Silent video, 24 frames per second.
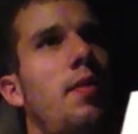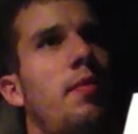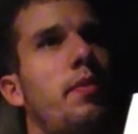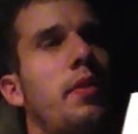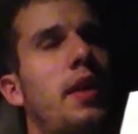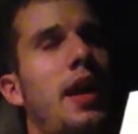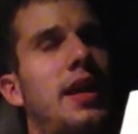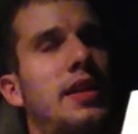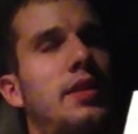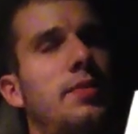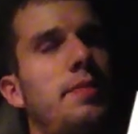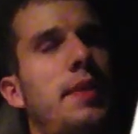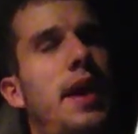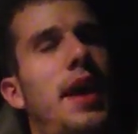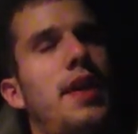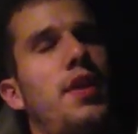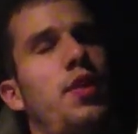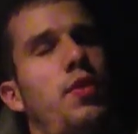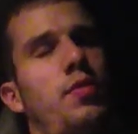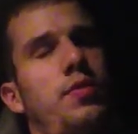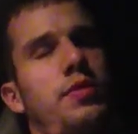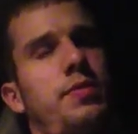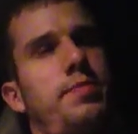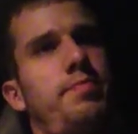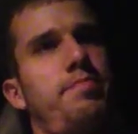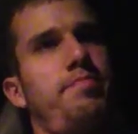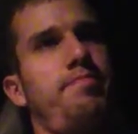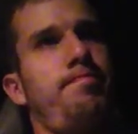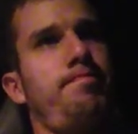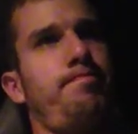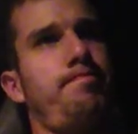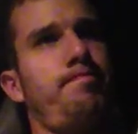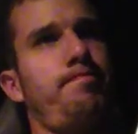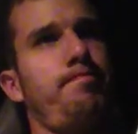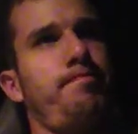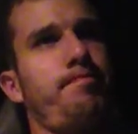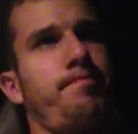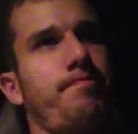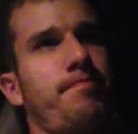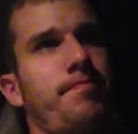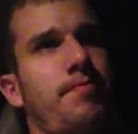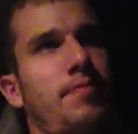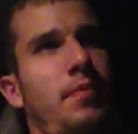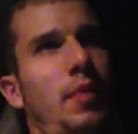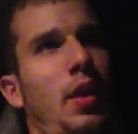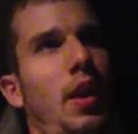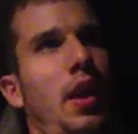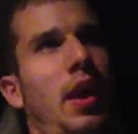Got some bad news.
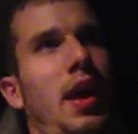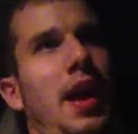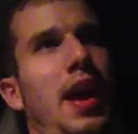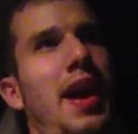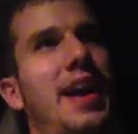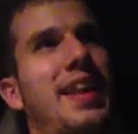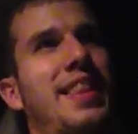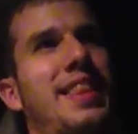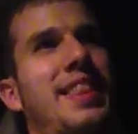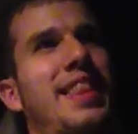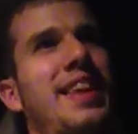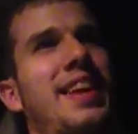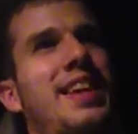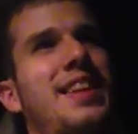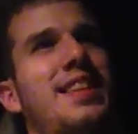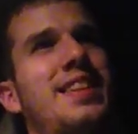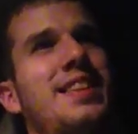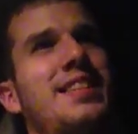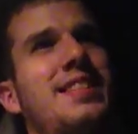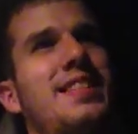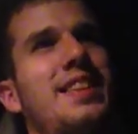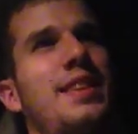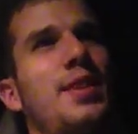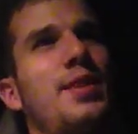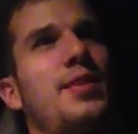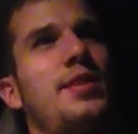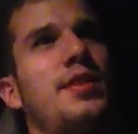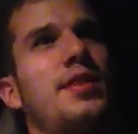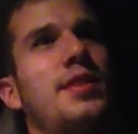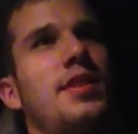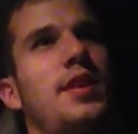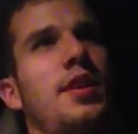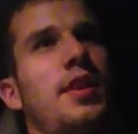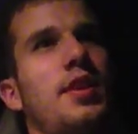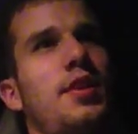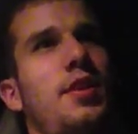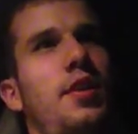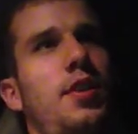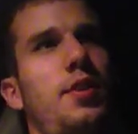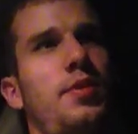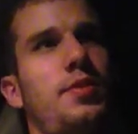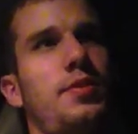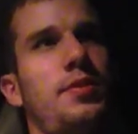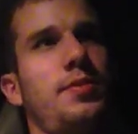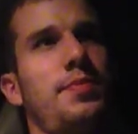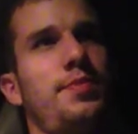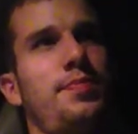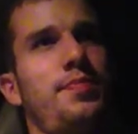I think the Sears is going to
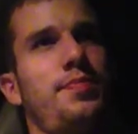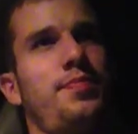close.